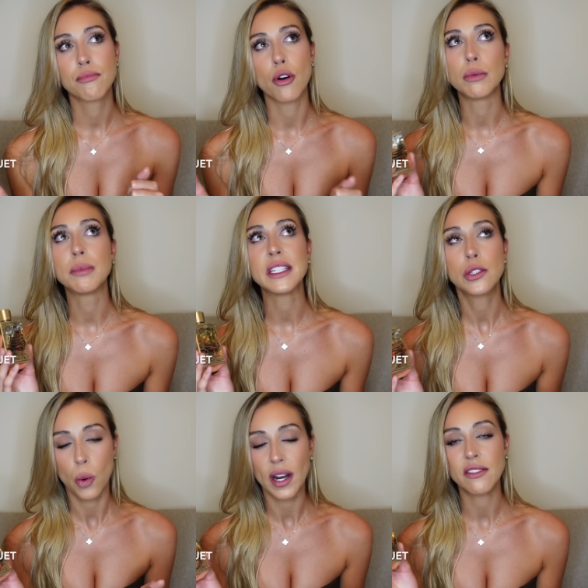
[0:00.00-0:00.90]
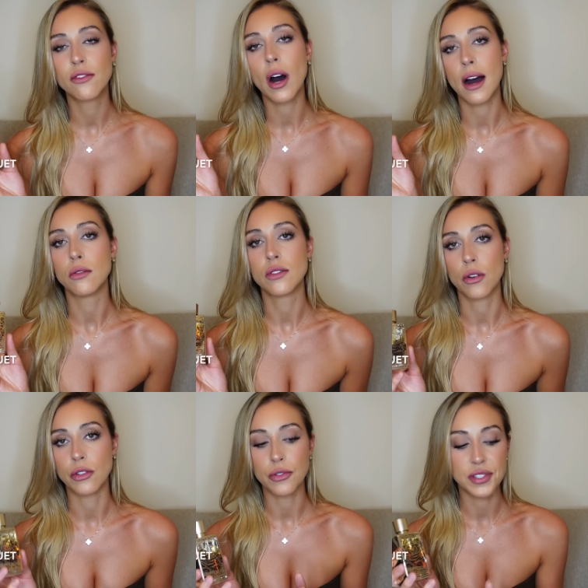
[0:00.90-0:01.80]
probably 24 hours
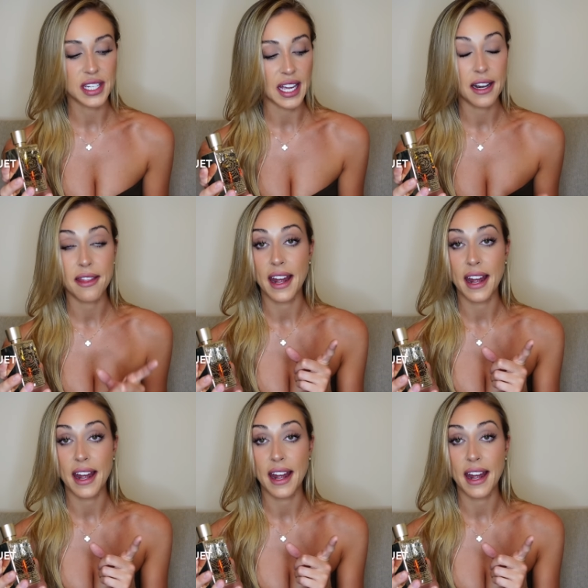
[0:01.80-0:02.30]
on your skin.